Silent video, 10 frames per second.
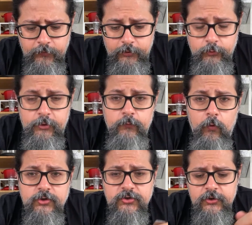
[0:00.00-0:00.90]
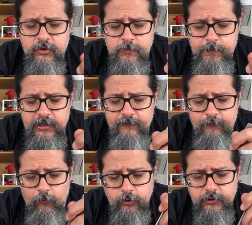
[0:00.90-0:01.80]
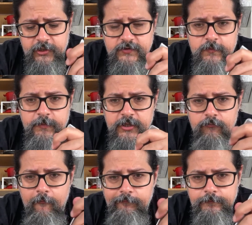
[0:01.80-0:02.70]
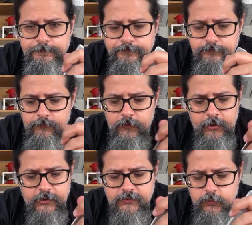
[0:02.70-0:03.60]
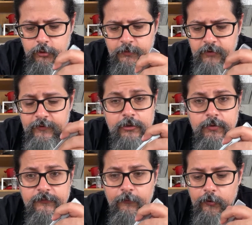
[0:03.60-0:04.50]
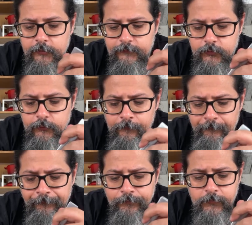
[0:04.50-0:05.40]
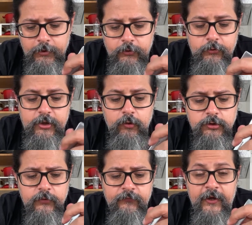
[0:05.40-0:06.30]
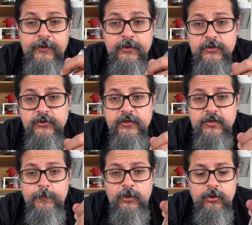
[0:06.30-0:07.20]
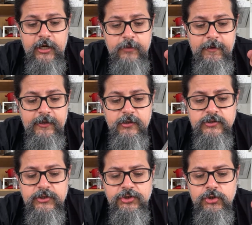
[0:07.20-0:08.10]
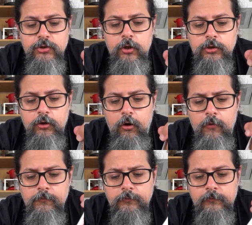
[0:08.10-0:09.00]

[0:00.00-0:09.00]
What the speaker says: You can watch the replay for the recipe. It's going to be available for all of you. You can also find this recipe on headbangerskitchen.com,